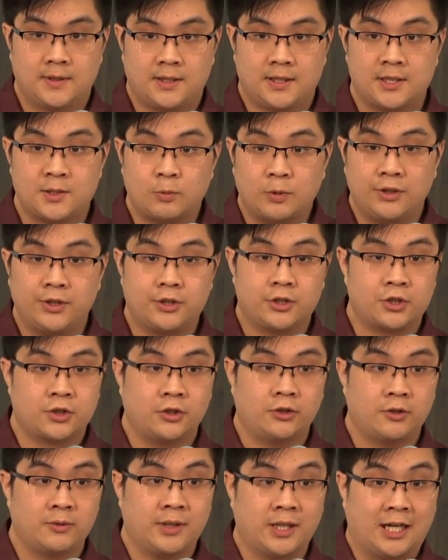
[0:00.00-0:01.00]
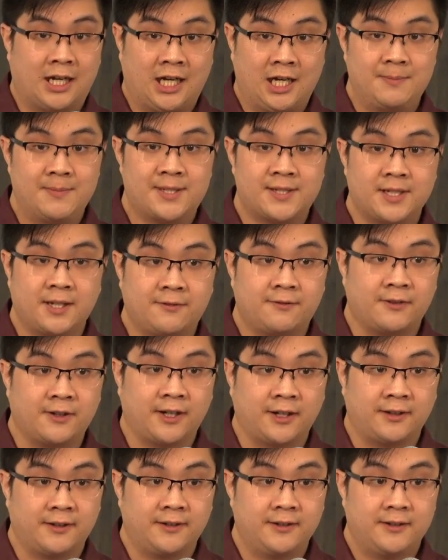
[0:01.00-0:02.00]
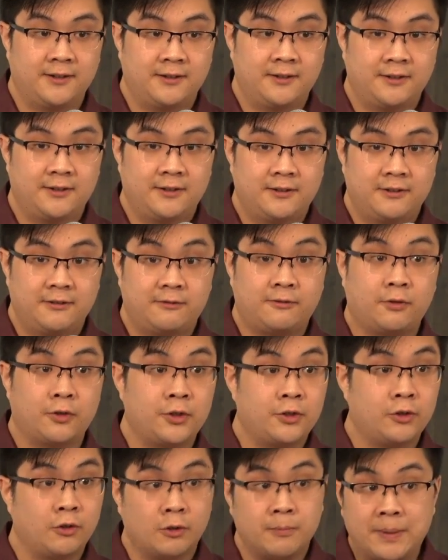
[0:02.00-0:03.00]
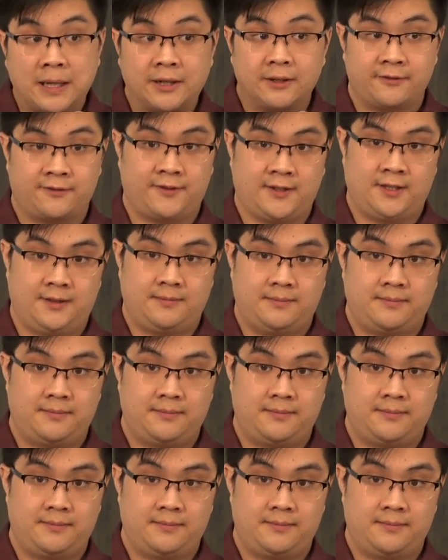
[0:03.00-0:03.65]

He's willing to show them that I'm suffering for your benefit.